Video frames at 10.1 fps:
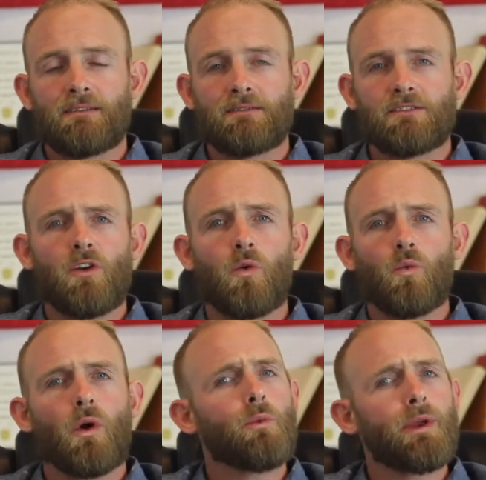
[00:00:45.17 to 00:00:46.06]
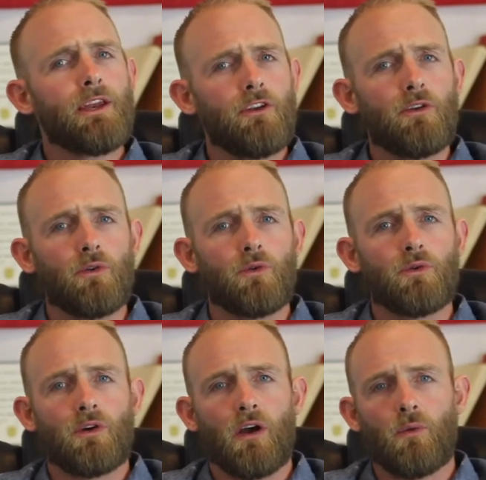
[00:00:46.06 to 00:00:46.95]
So what are we to do?
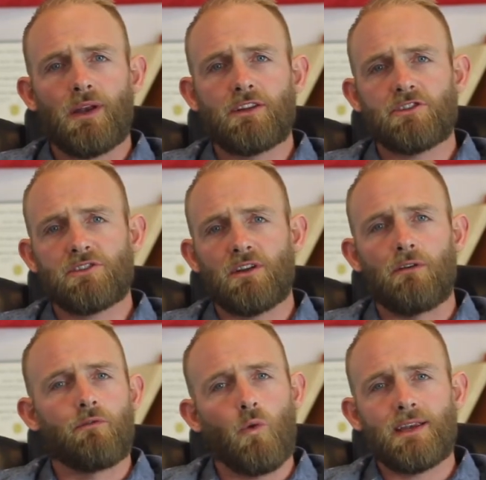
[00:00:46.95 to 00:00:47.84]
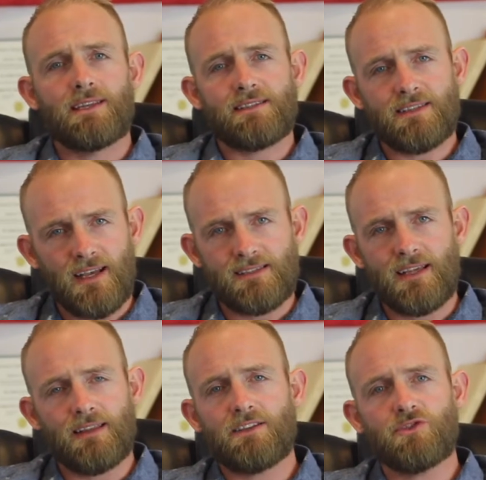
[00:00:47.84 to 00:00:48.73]
Are we to just avoid
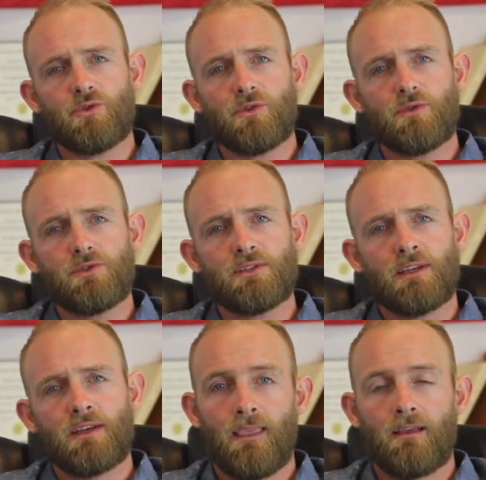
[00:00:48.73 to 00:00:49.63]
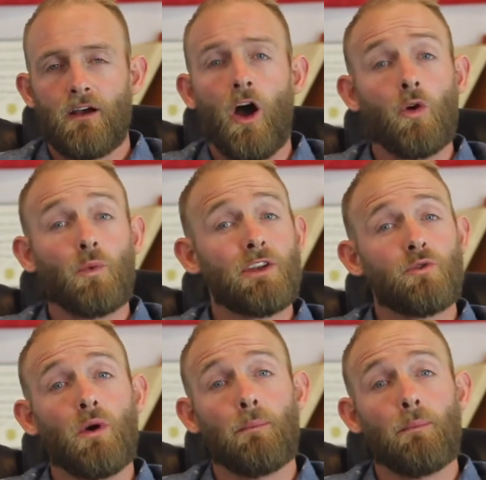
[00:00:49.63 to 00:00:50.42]
discussing these truths? Are we to